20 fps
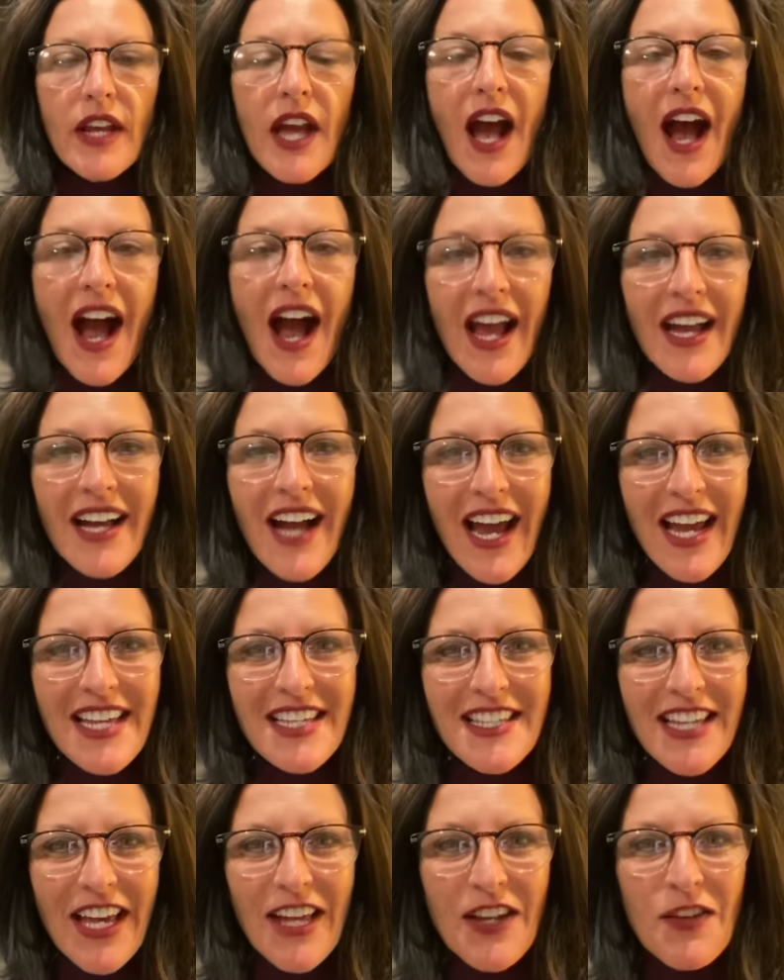Hi
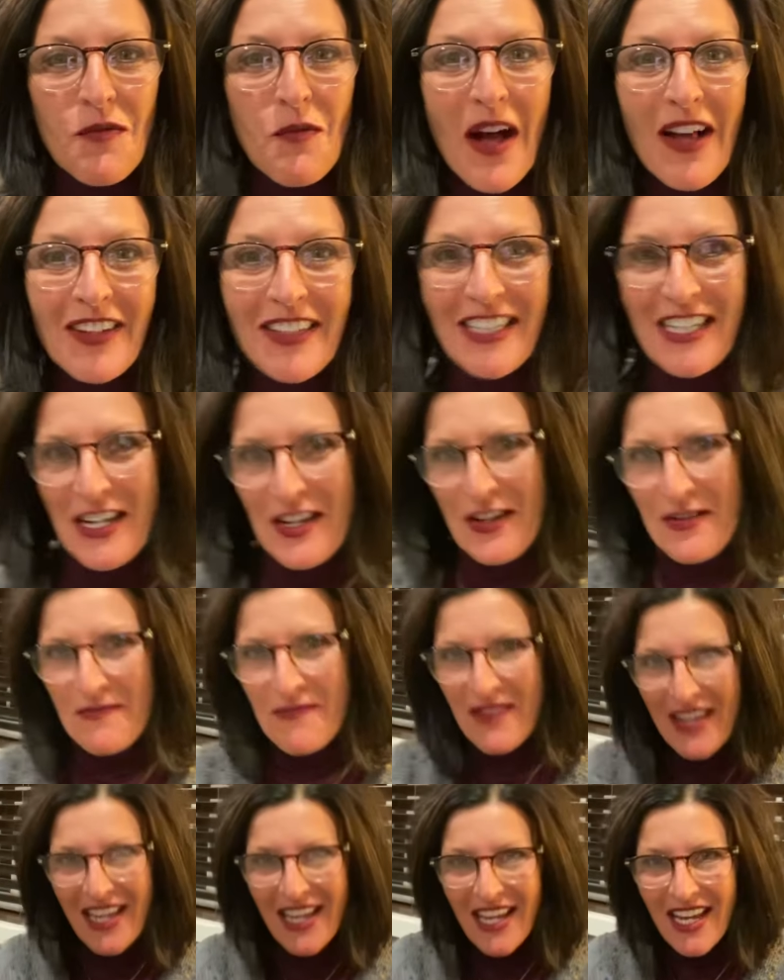guys and welcome.
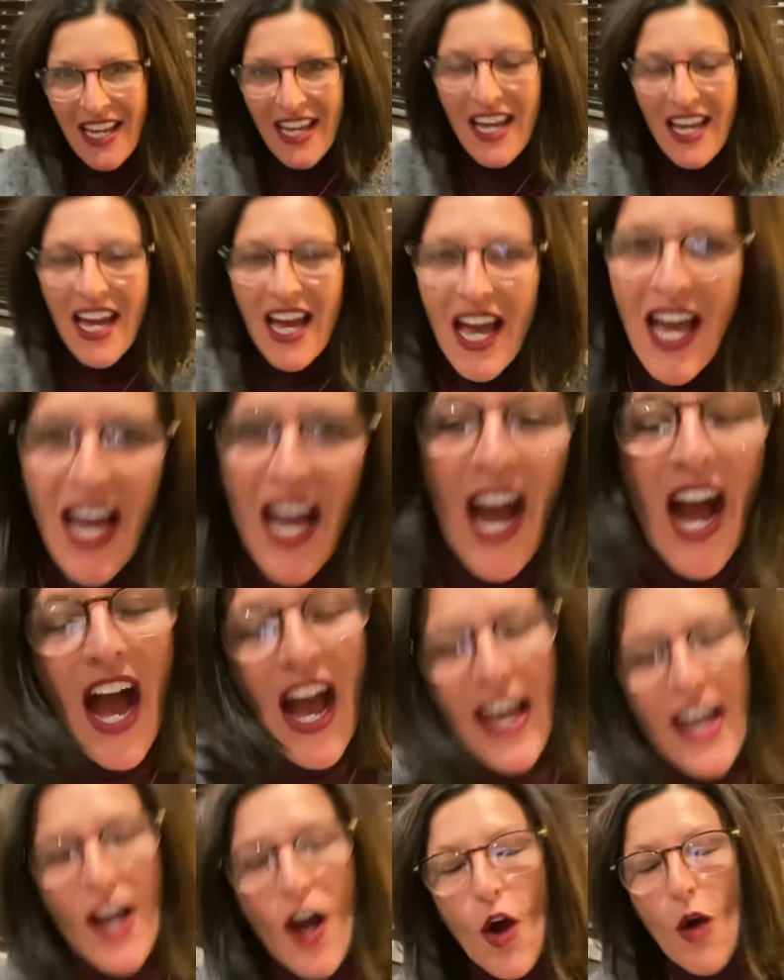
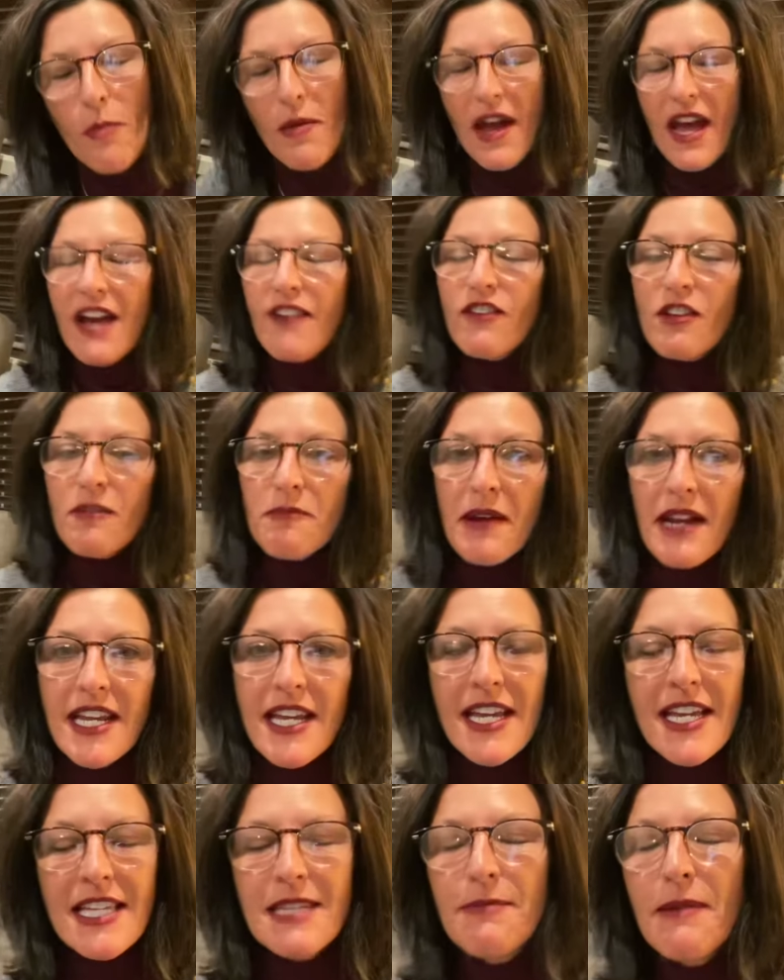I hope everybody
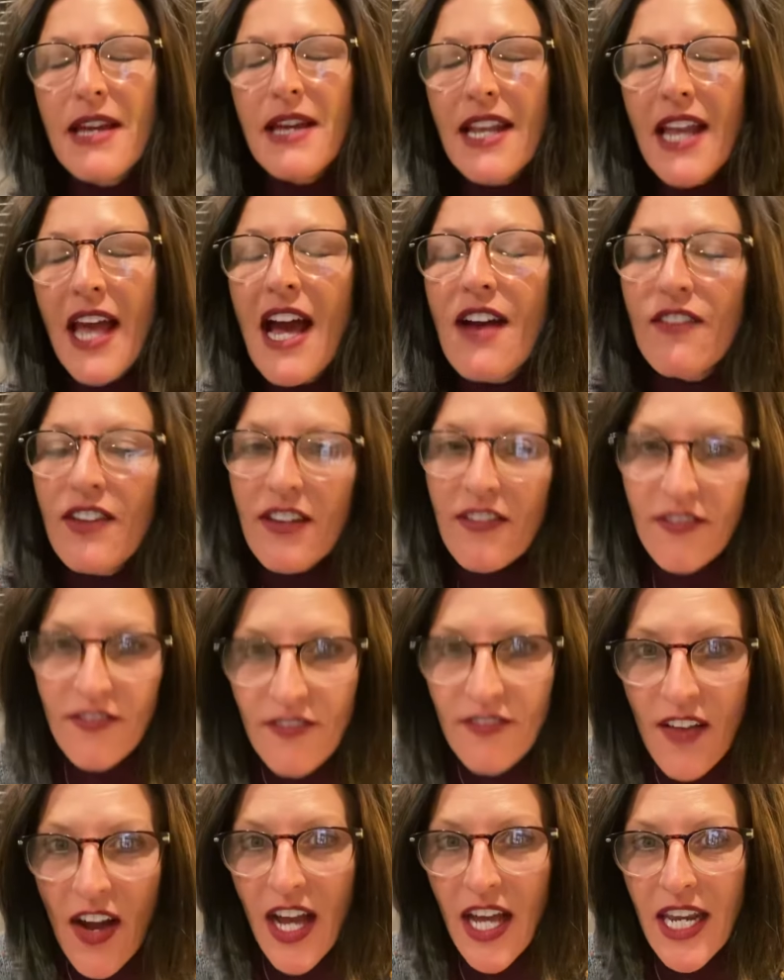has been having
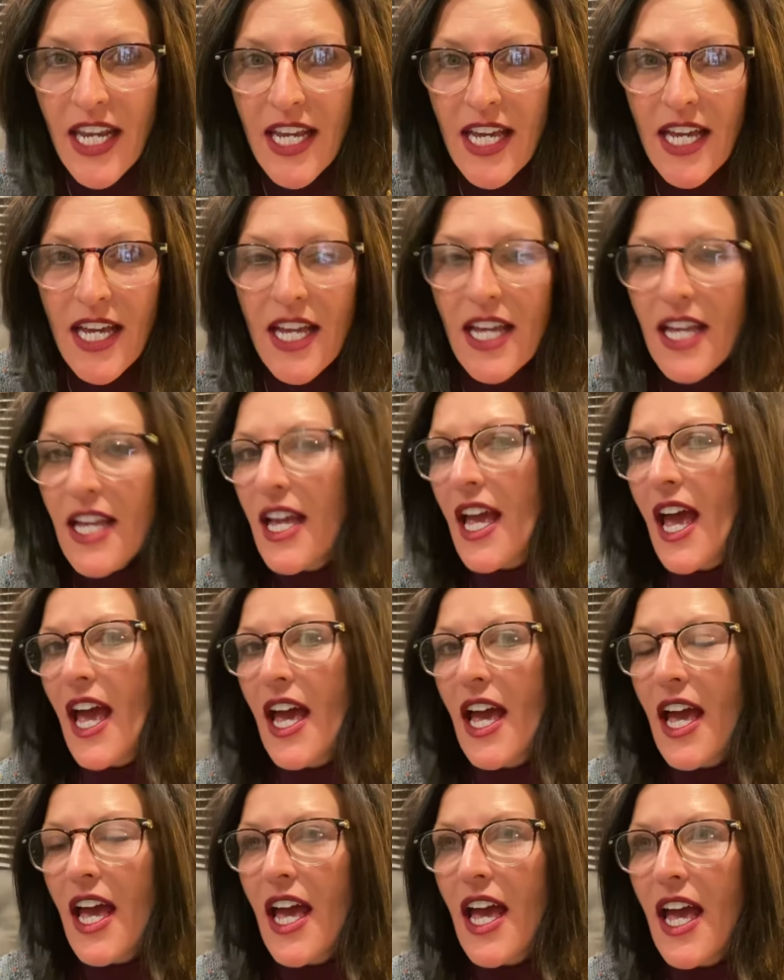fun
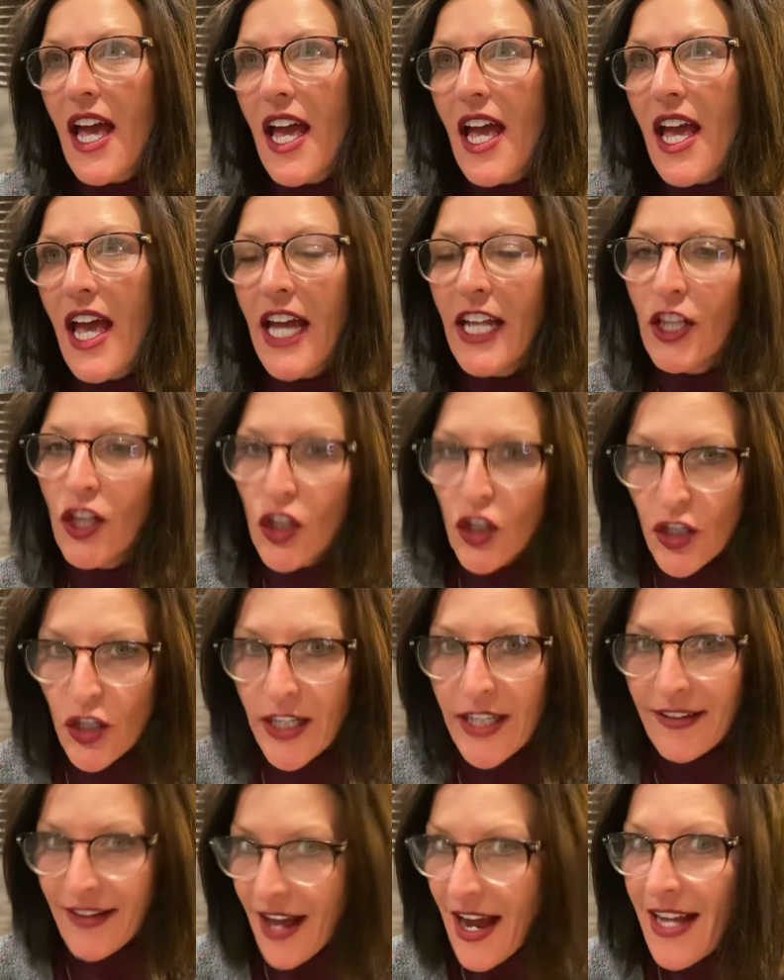and
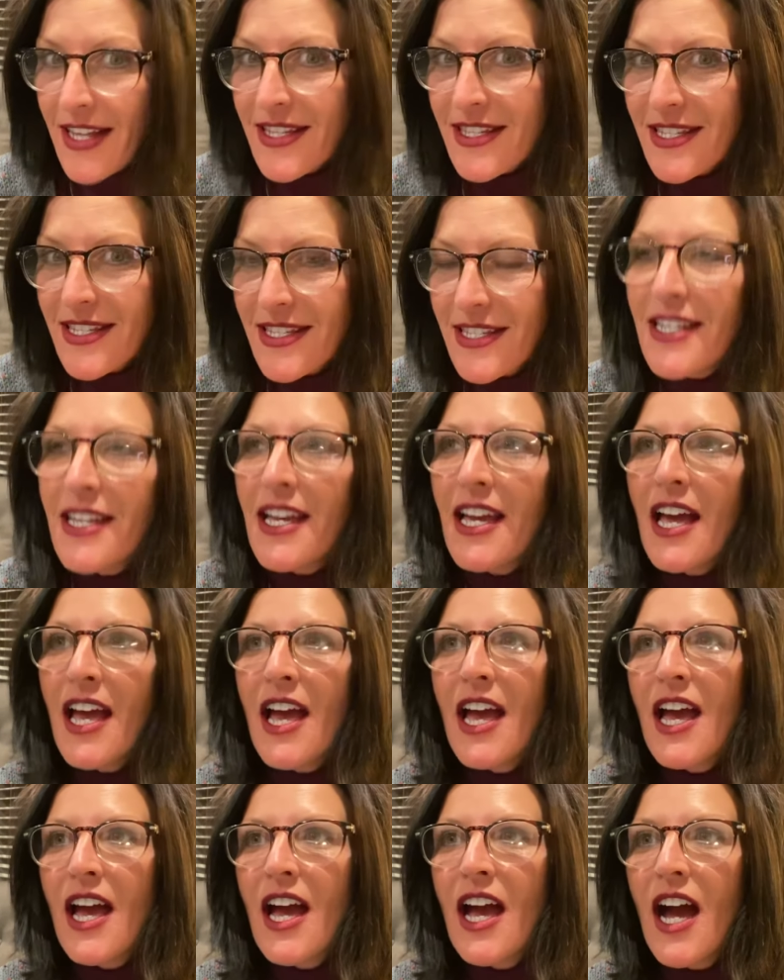learning lots.
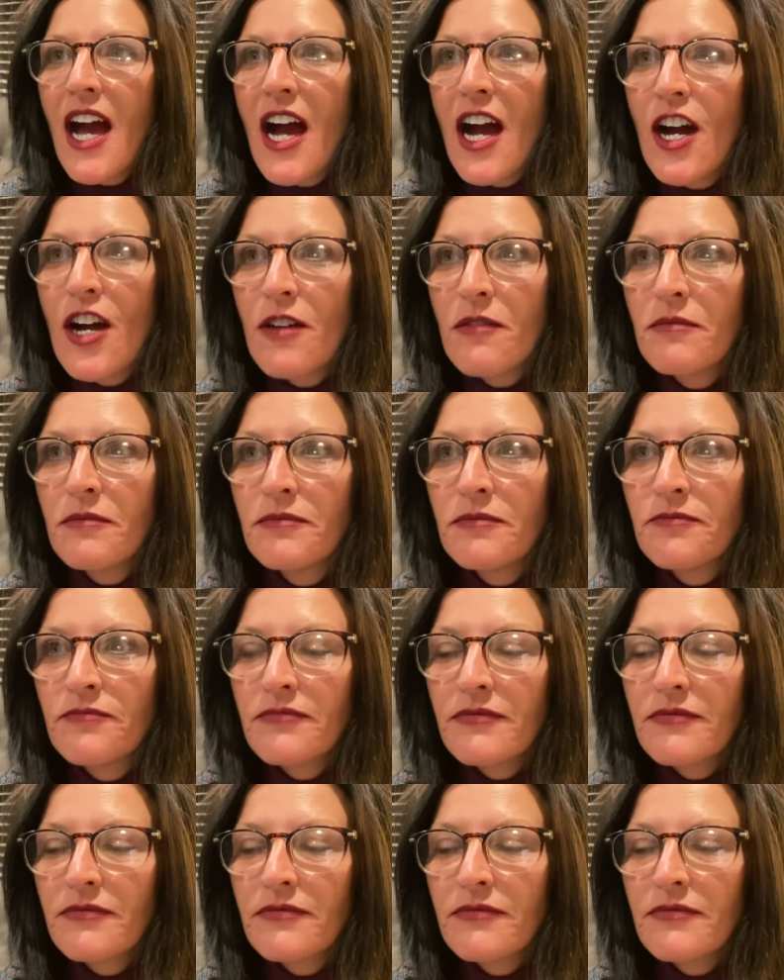I